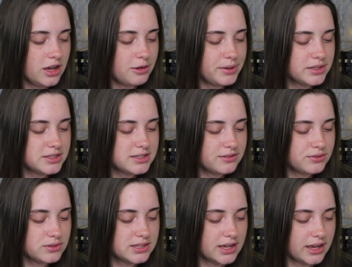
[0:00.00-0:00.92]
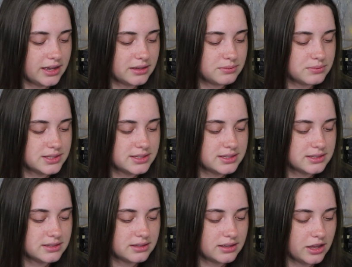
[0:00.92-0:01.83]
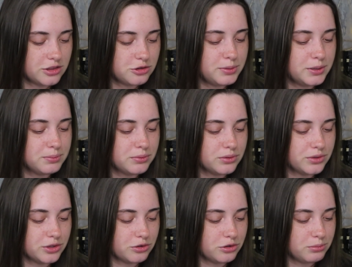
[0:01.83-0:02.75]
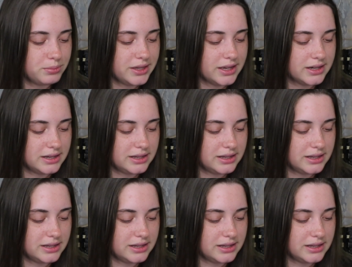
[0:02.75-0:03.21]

About several times, other people in the group began